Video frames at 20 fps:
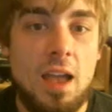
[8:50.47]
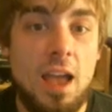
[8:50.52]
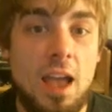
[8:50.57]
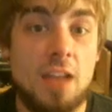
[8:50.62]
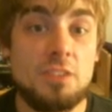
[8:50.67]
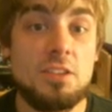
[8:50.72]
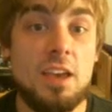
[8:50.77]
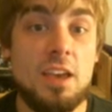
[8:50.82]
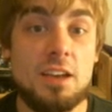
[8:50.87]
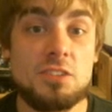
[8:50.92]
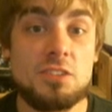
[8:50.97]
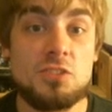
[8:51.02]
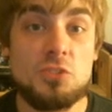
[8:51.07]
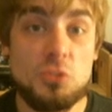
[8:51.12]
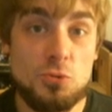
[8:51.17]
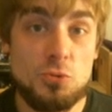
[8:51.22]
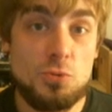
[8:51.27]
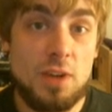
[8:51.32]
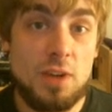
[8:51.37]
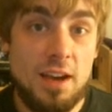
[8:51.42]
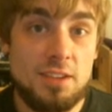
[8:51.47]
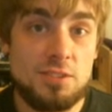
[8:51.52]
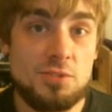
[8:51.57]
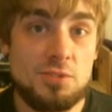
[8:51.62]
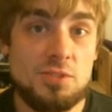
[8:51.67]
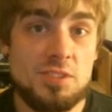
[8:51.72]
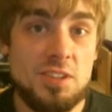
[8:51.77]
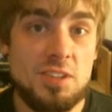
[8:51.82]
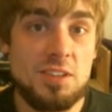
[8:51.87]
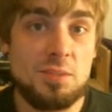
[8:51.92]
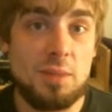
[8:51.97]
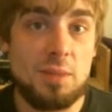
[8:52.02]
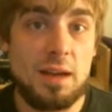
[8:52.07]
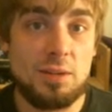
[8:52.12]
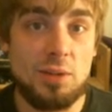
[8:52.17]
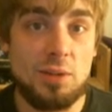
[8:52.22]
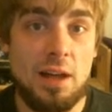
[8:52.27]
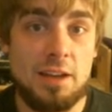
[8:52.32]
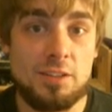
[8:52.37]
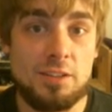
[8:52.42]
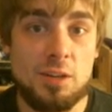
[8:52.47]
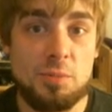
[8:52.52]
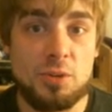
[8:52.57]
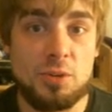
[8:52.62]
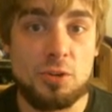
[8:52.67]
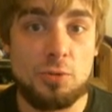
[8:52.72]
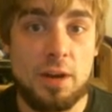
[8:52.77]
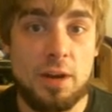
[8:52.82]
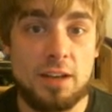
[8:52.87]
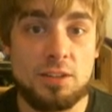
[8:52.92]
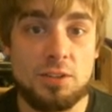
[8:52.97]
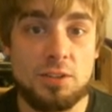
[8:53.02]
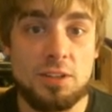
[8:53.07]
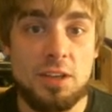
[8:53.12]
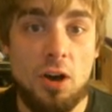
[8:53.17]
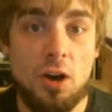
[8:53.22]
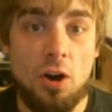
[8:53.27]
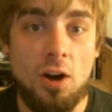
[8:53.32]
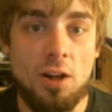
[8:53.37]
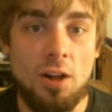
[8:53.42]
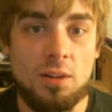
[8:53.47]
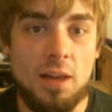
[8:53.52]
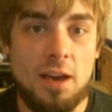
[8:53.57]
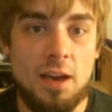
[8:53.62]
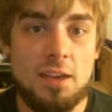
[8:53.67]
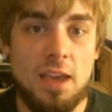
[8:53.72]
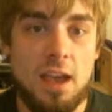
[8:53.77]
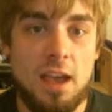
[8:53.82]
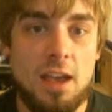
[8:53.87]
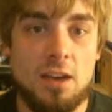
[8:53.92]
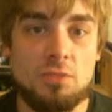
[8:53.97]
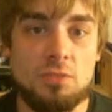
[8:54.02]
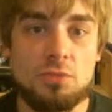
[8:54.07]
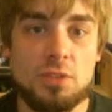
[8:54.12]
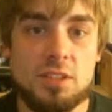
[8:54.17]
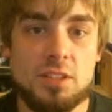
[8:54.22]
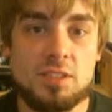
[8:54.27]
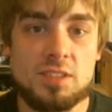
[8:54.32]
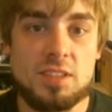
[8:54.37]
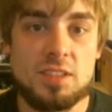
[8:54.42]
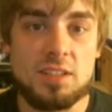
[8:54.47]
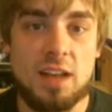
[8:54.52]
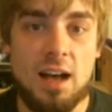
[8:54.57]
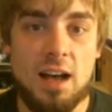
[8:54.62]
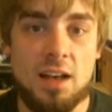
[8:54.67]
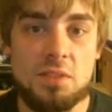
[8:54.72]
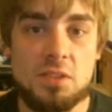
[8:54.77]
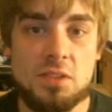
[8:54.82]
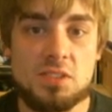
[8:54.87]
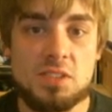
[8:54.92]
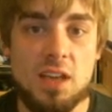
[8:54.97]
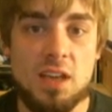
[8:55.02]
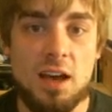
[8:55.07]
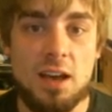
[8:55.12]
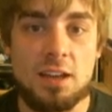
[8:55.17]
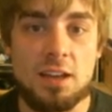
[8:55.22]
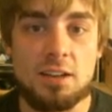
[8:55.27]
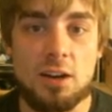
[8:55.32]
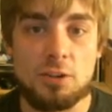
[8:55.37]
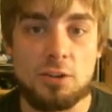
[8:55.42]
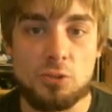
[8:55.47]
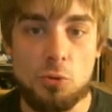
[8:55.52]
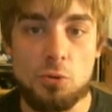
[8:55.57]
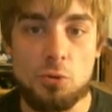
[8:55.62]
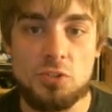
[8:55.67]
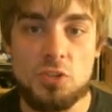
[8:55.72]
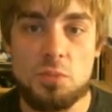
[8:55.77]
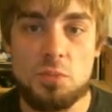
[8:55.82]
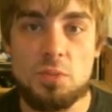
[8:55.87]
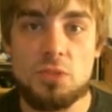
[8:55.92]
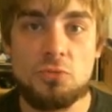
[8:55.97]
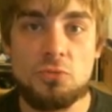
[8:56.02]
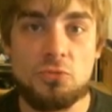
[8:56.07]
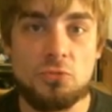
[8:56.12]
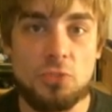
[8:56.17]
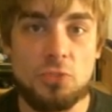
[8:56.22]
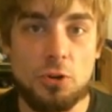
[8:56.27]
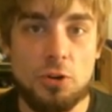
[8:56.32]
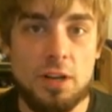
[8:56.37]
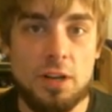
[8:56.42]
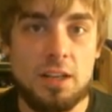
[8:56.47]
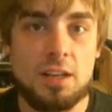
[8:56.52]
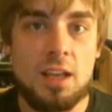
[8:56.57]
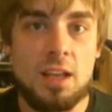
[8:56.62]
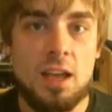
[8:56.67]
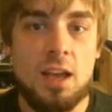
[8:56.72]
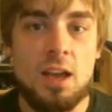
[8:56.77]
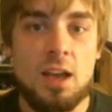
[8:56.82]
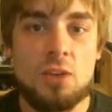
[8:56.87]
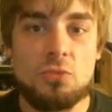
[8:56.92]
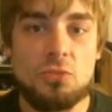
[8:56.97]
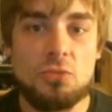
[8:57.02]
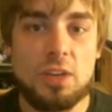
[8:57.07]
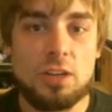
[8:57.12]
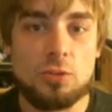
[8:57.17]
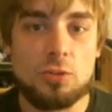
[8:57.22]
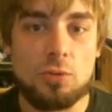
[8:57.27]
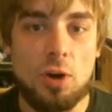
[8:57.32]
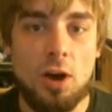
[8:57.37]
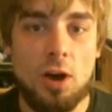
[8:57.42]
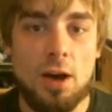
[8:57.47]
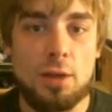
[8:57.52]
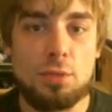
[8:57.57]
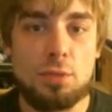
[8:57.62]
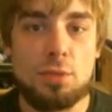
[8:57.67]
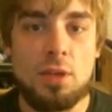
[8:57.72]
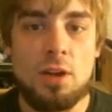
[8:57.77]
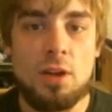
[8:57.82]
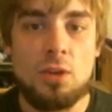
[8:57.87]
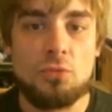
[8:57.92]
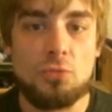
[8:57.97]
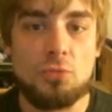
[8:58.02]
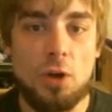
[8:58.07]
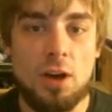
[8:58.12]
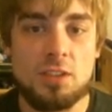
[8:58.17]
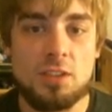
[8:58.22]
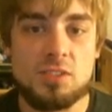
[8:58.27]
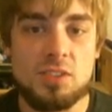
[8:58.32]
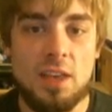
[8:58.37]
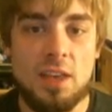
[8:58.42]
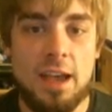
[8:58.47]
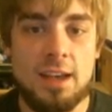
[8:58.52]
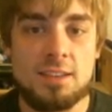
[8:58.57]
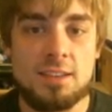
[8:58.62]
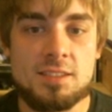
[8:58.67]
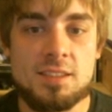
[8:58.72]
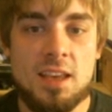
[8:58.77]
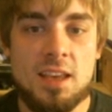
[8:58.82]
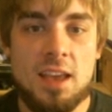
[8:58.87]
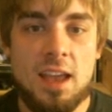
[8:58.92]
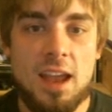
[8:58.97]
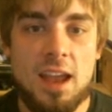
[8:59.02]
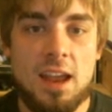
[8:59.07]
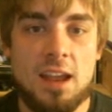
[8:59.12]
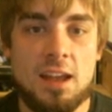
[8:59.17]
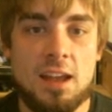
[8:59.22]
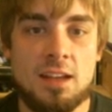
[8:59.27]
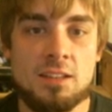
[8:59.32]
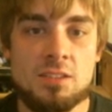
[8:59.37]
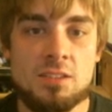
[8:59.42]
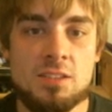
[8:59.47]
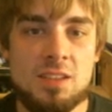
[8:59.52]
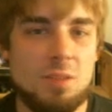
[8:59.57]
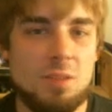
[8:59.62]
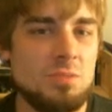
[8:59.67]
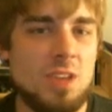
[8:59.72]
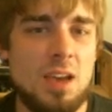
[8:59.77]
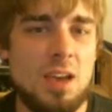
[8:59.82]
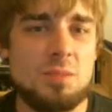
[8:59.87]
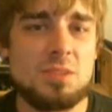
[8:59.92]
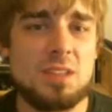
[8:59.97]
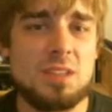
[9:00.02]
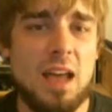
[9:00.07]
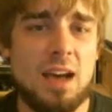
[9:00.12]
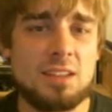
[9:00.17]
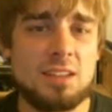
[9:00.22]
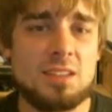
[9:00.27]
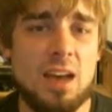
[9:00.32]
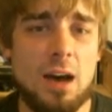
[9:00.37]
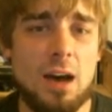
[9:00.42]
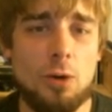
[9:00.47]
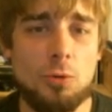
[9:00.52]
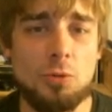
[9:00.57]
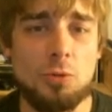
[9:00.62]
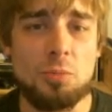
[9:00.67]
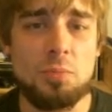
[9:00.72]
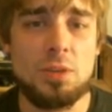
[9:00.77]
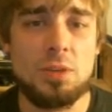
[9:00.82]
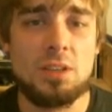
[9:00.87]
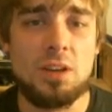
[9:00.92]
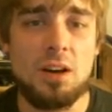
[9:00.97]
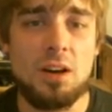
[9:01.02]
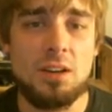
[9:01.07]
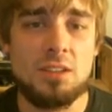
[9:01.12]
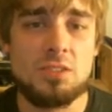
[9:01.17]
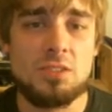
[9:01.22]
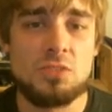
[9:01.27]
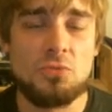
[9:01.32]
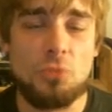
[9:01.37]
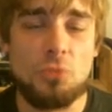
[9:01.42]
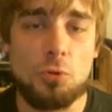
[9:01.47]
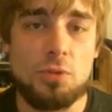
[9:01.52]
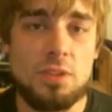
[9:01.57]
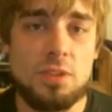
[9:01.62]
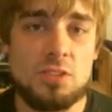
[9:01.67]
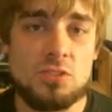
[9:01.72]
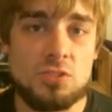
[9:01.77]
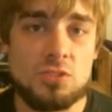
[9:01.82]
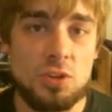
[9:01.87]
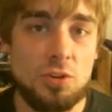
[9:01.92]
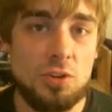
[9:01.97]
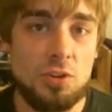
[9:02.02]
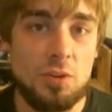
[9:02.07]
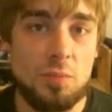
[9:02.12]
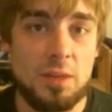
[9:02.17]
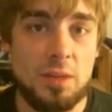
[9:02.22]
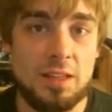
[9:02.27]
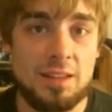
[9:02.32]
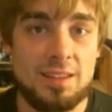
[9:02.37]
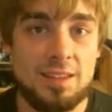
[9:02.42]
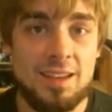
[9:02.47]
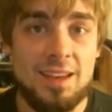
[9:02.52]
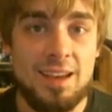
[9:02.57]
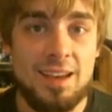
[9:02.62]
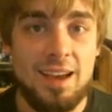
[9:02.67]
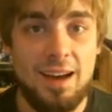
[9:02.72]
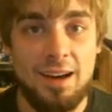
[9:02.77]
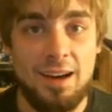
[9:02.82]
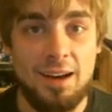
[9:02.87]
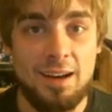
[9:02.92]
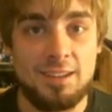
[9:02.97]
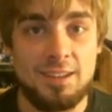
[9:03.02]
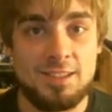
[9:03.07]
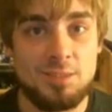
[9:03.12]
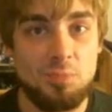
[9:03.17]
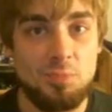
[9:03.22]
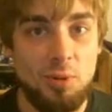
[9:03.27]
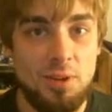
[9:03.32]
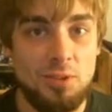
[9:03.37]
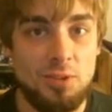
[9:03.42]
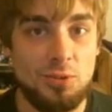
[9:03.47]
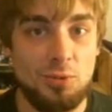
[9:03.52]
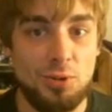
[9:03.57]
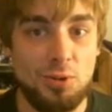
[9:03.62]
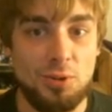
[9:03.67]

And yes, you guys are seeing my lineup correctly. All I have listed on the side are going to be Furret, Vigoroth, Frostlass, and sometimes Noctowl, because for this tournament, spoiler